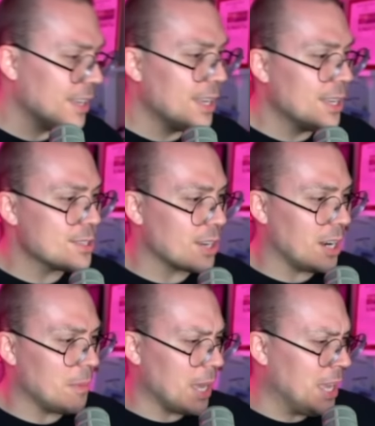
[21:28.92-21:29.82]

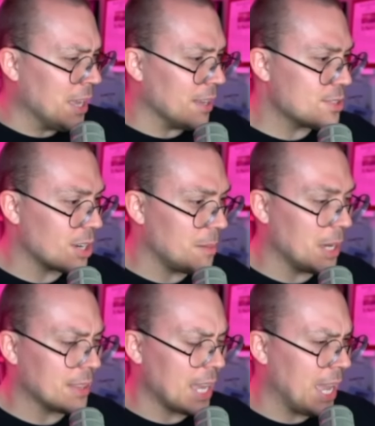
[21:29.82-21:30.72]
Sorry
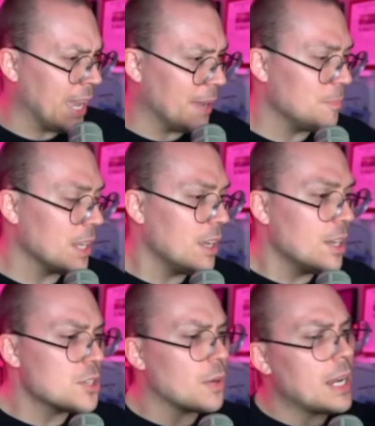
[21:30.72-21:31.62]
about that.
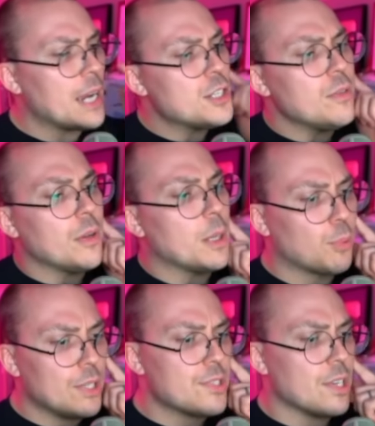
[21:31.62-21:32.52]
So I do know that
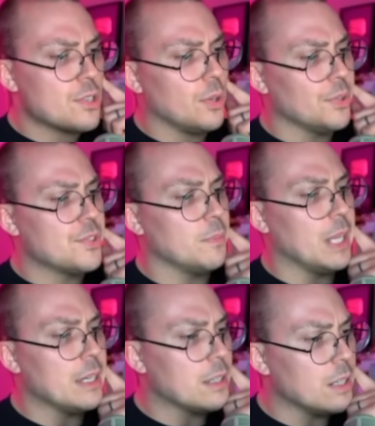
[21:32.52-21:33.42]
Prince does hold some
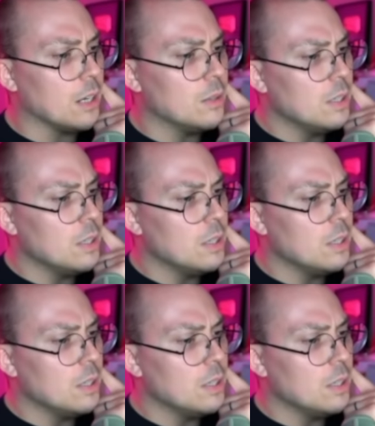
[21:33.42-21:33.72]
like, you know,